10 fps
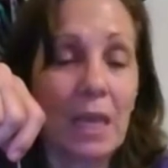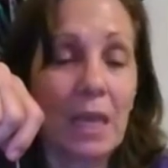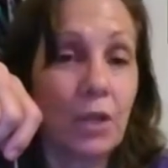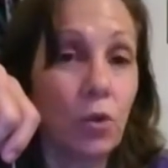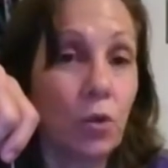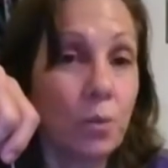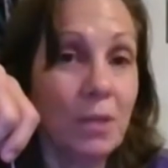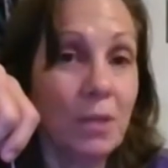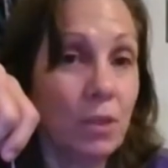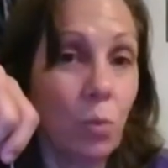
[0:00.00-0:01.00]
It could
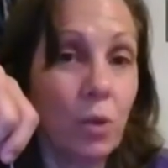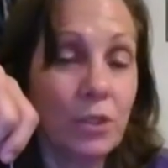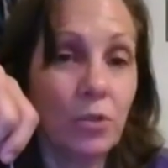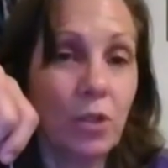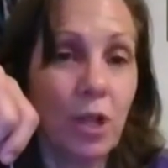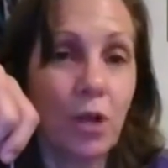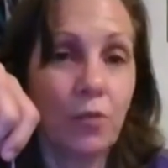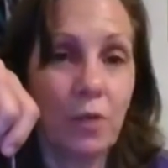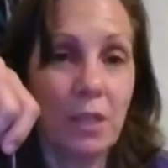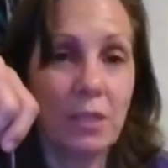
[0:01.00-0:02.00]
be the one you
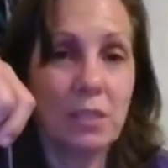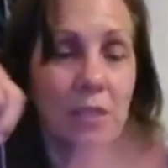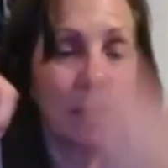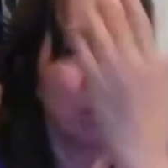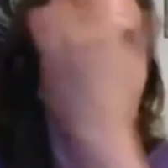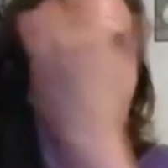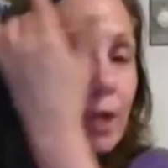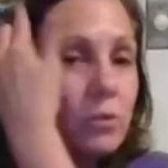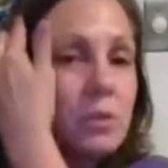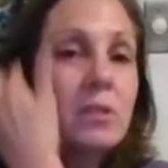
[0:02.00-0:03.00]
love is somewhere
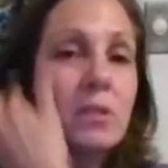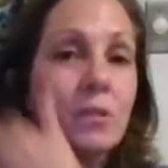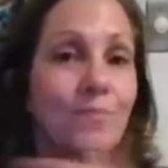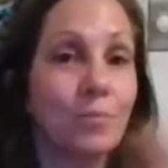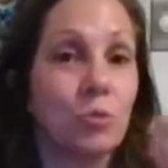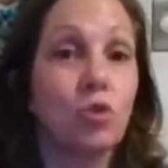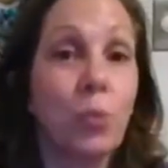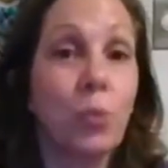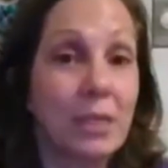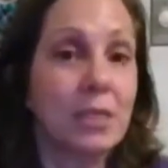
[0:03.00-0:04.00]
else
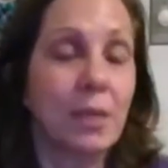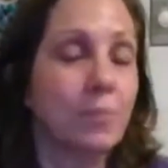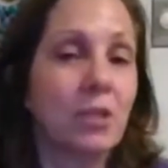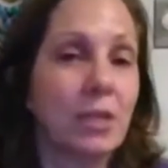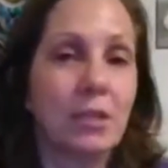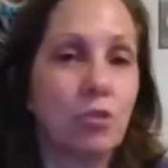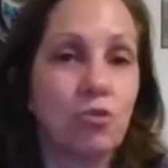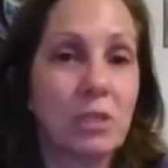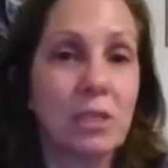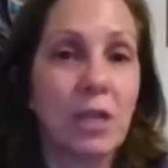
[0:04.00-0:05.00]
doing something. They're
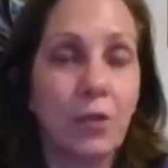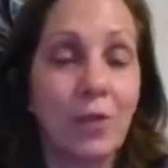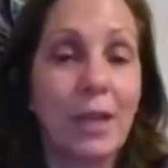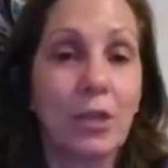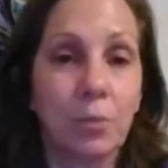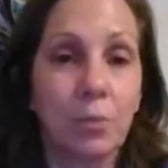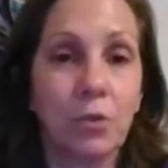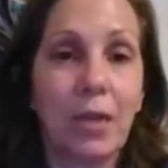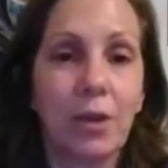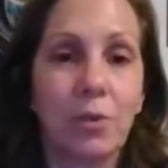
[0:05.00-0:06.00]
just not available
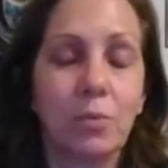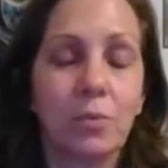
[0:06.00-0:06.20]
now.